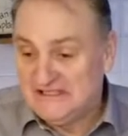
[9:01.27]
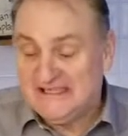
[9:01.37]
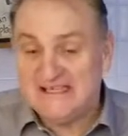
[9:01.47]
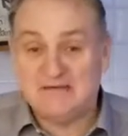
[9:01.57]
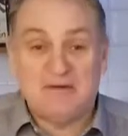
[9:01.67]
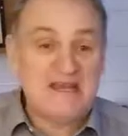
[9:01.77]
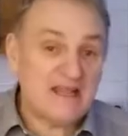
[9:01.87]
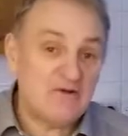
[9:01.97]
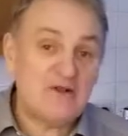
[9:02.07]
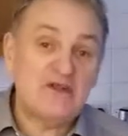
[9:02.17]
It's a
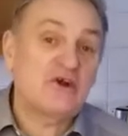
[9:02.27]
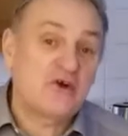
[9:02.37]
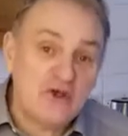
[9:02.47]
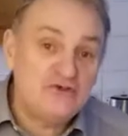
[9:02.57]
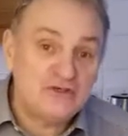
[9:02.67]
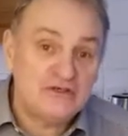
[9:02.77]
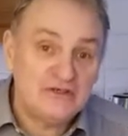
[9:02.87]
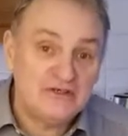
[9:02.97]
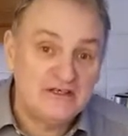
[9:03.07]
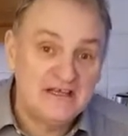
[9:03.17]
potato that you crushed,
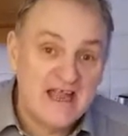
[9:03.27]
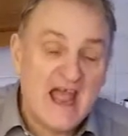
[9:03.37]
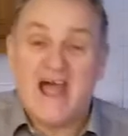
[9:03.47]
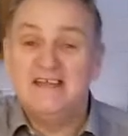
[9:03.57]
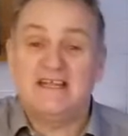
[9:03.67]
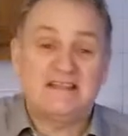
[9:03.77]
and yet